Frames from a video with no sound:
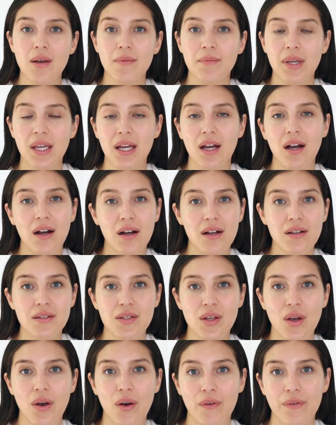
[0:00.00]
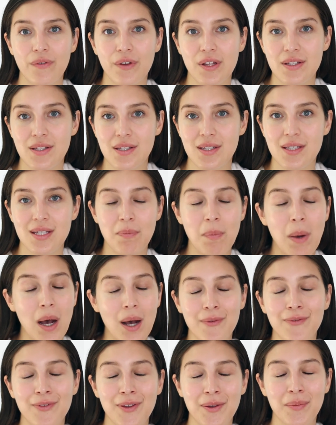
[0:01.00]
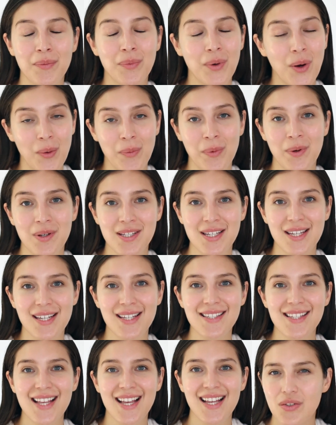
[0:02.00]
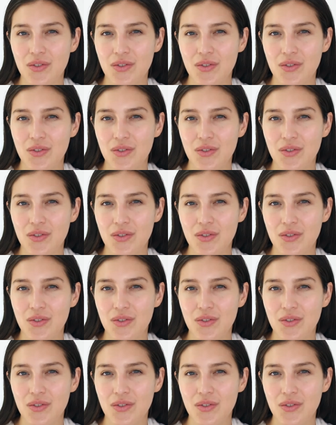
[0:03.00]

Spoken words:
because of its depuffing properties.